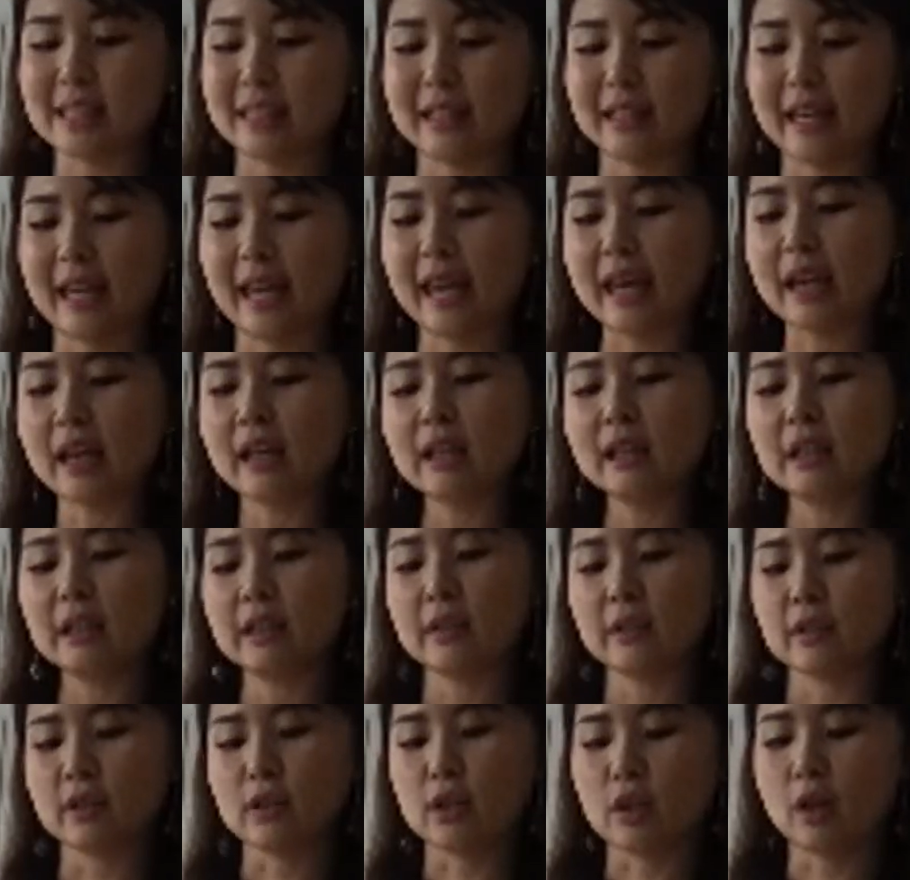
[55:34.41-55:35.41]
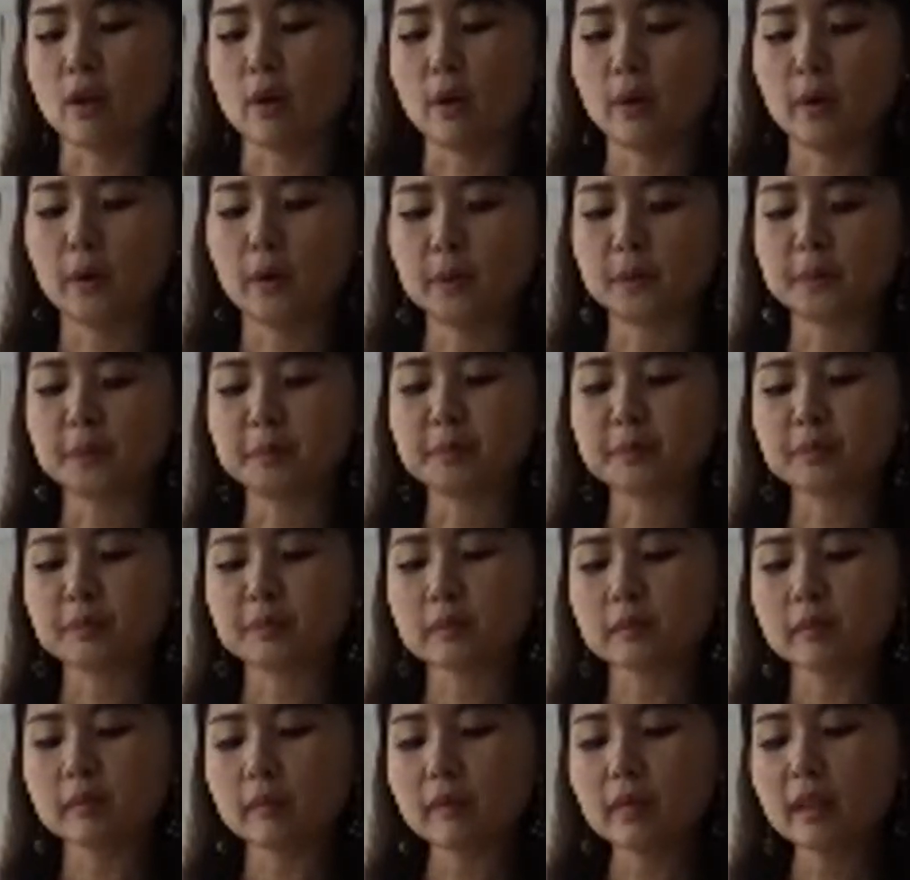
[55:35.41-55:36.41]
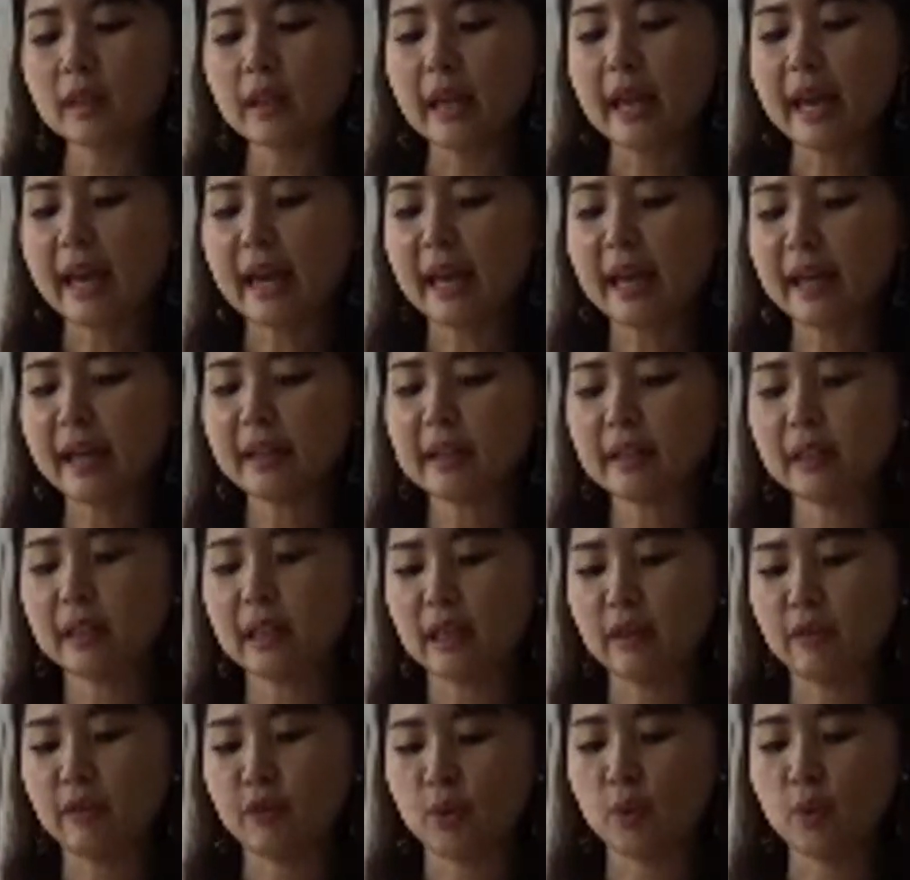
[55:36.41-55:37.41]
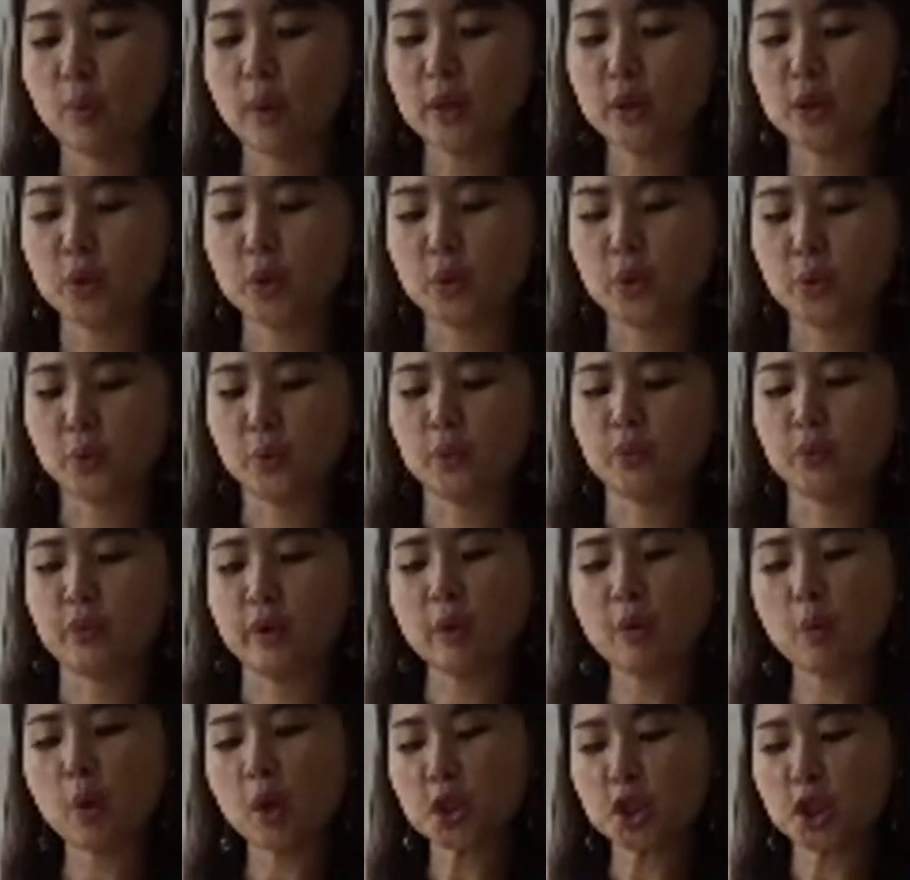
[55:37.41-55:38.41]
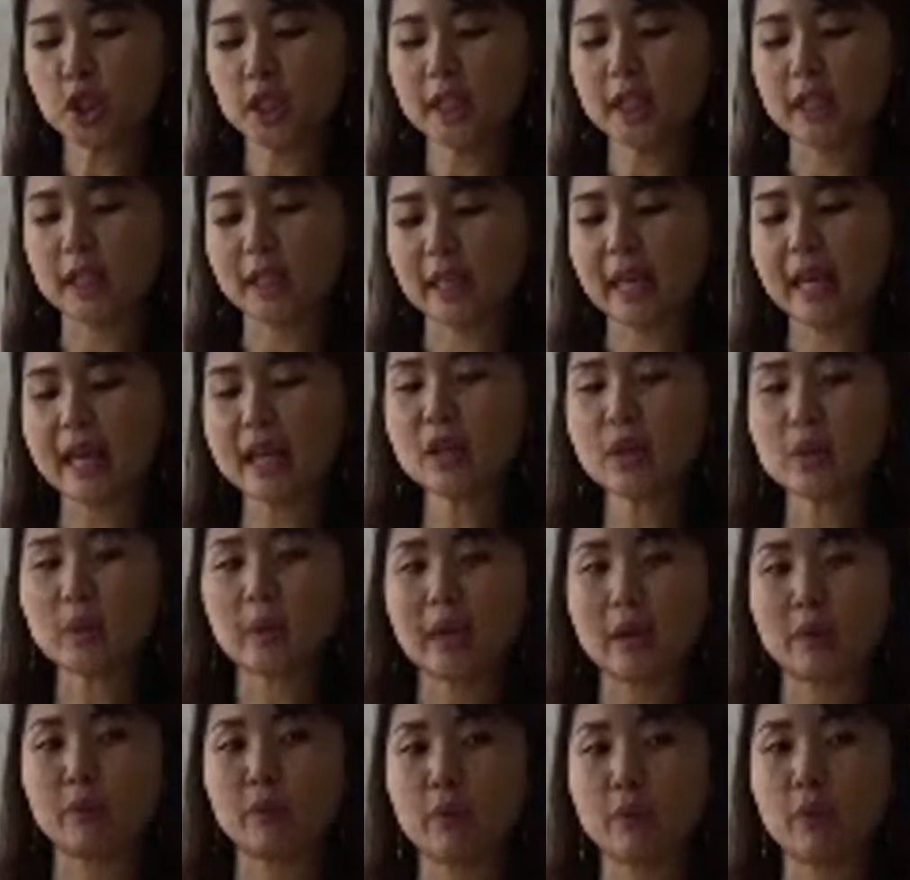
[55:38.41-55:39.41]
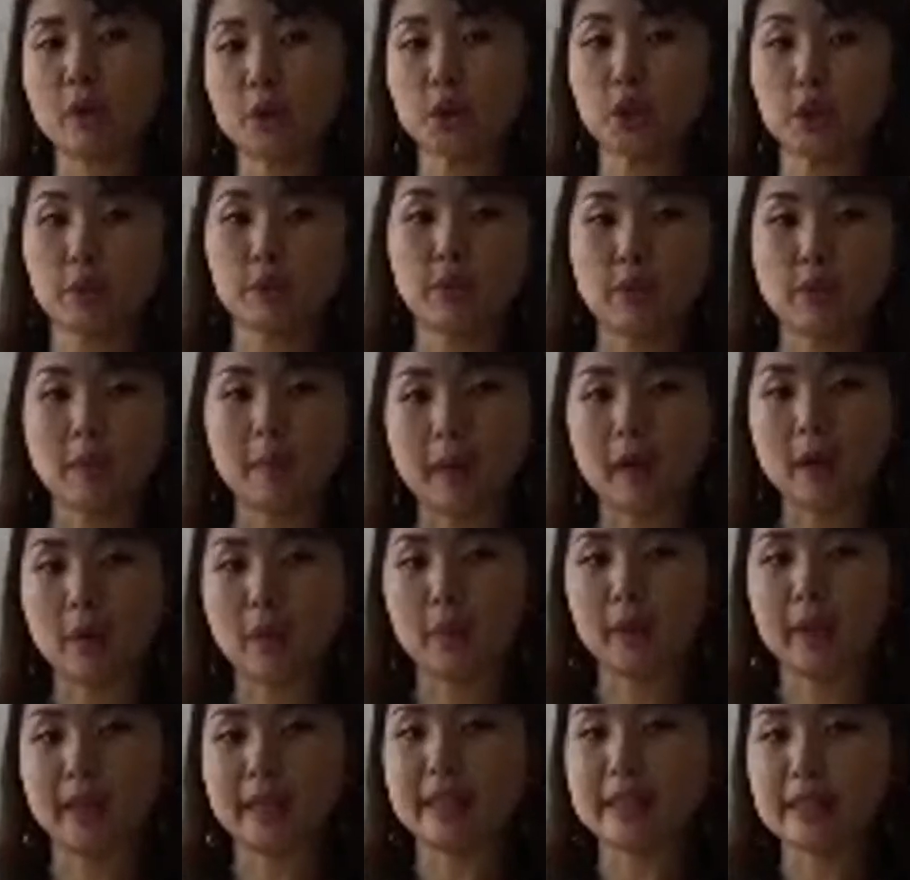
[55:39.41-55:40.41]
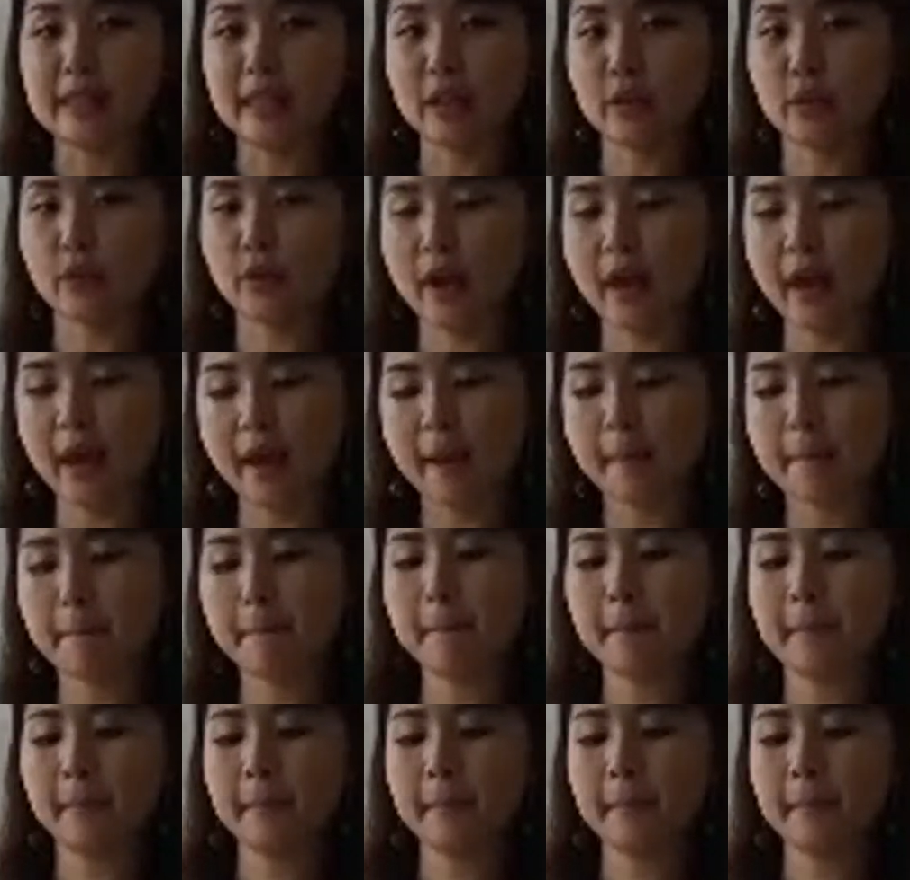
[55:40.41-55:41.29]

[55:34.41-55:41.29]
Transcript: Okay, so, and if you want to rewatch it again, you can rewatch it from our Instagram